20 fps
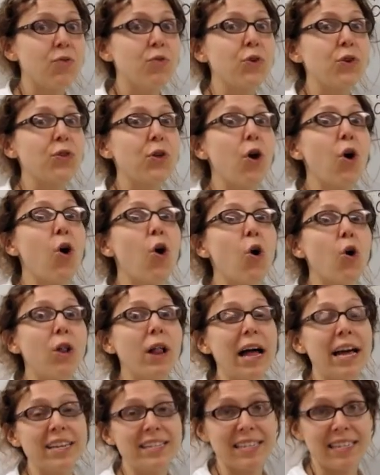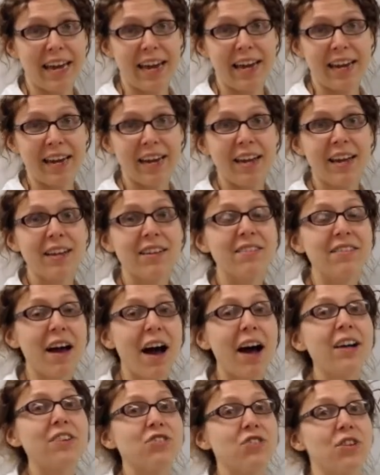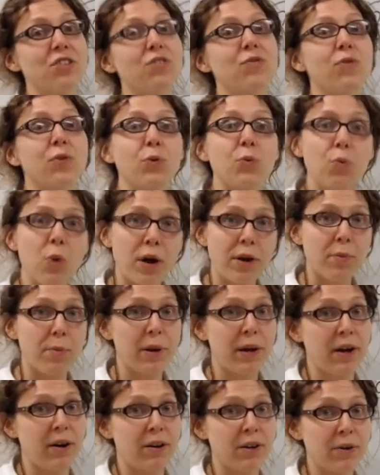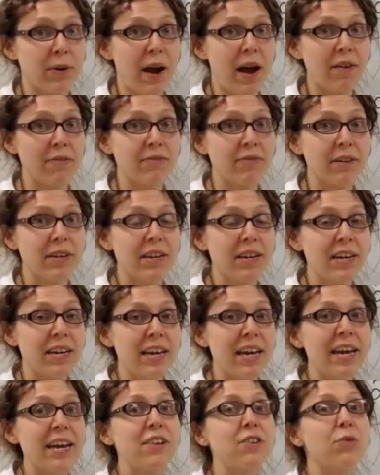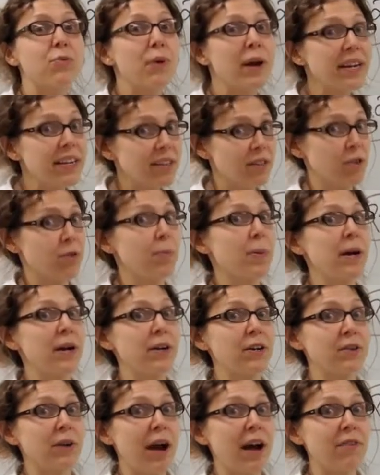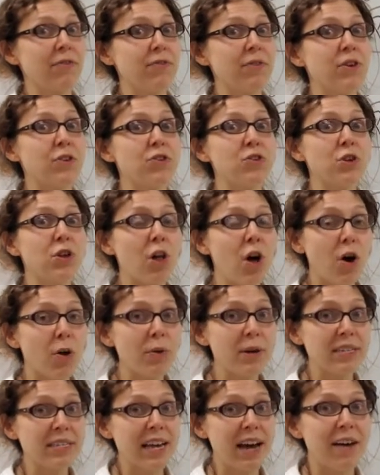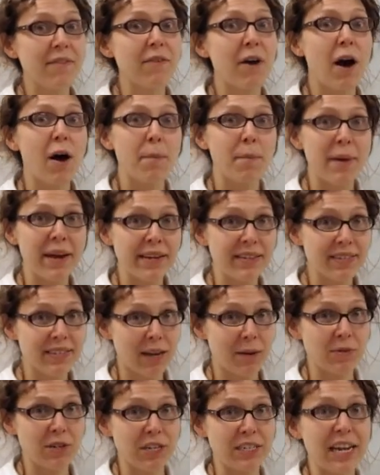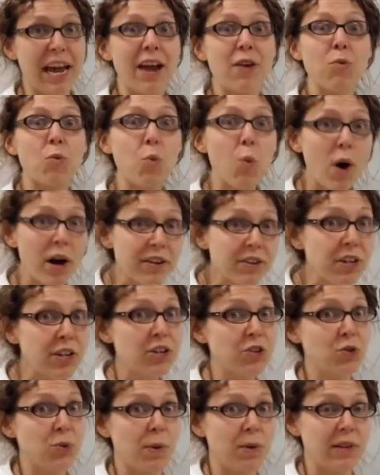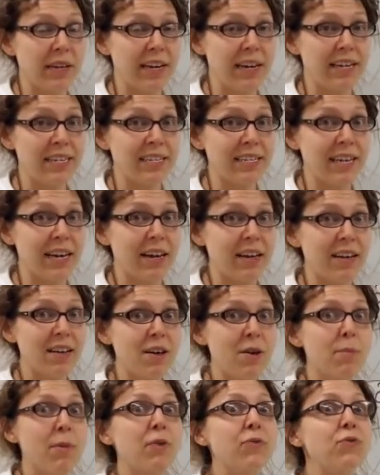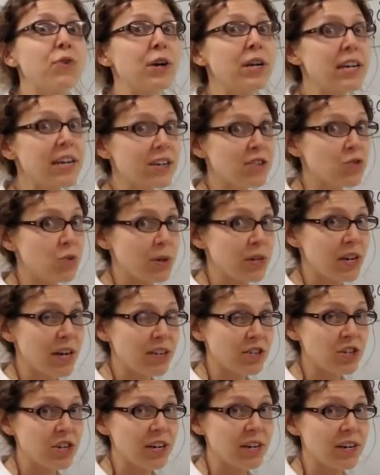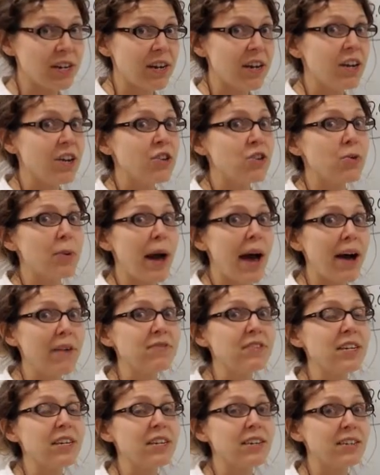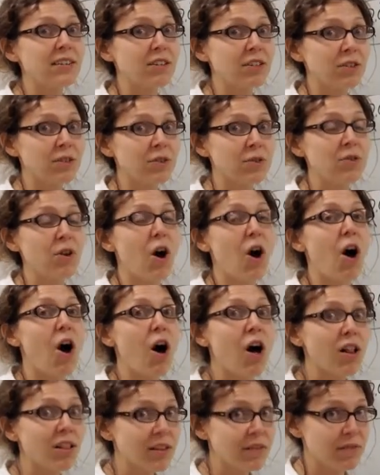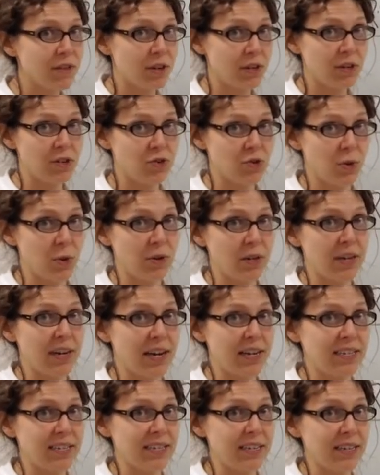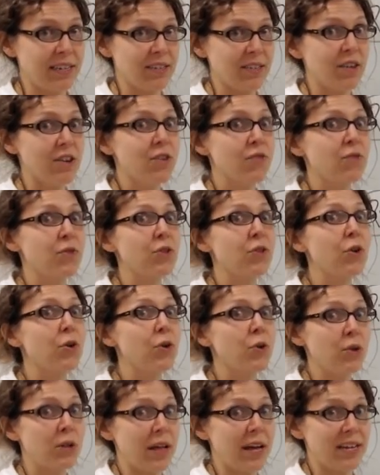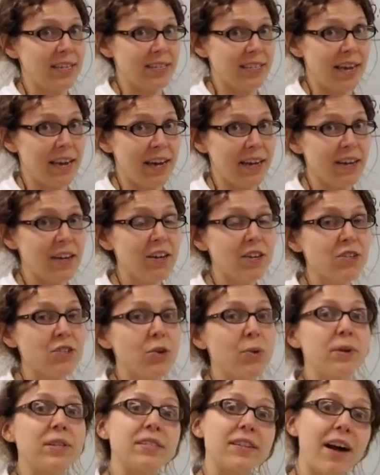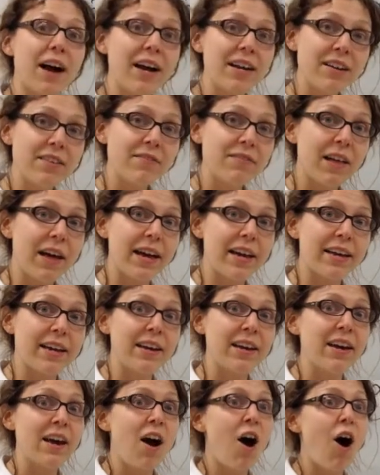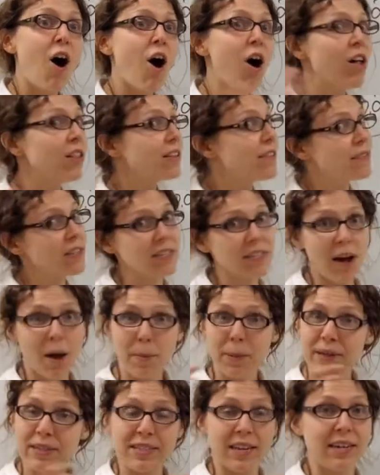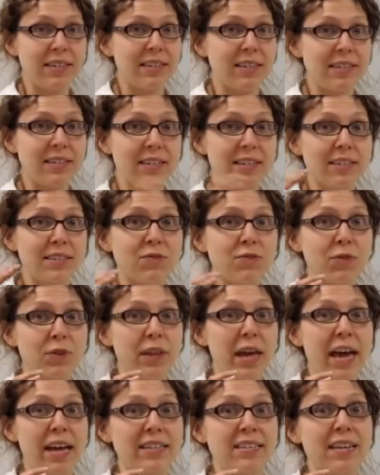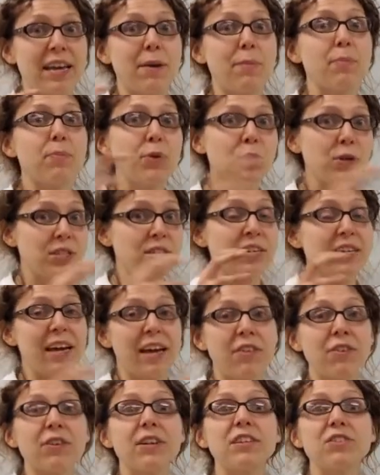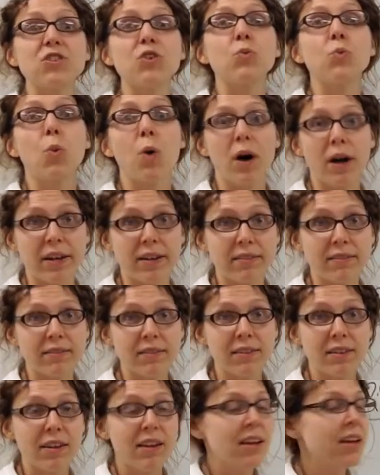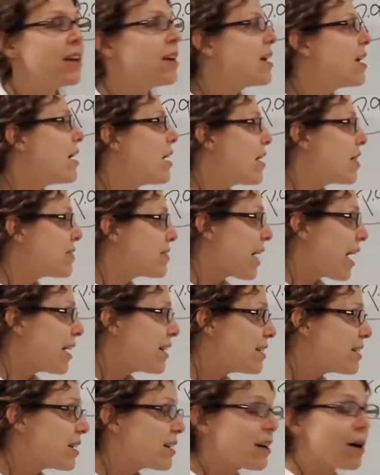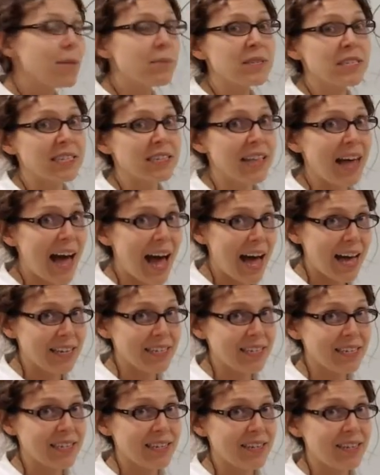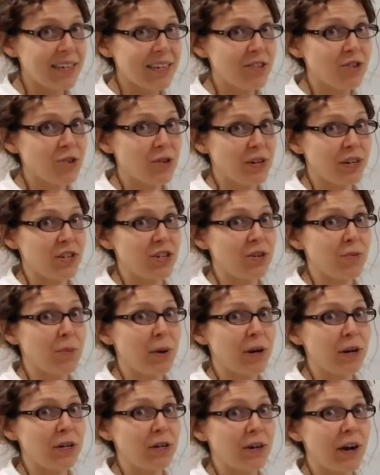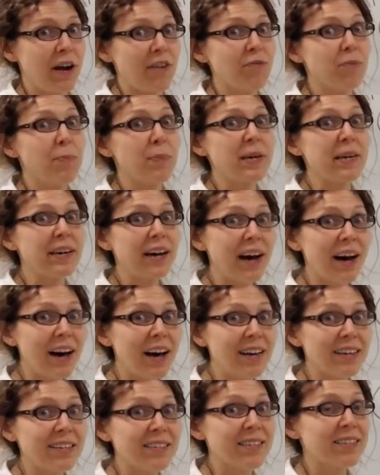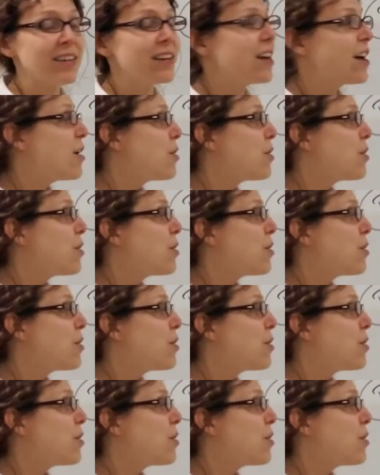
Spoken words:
for the whole essay, not just for one paragraph. In a regular paragraph, you'll always have a main subject and one controlling idea, but for an introduction, you have to include all of the controlling ideas for the whole essay. So it's kind of like all of the topic sentences for the essay put together into one. That comes last in the introduction paragraph because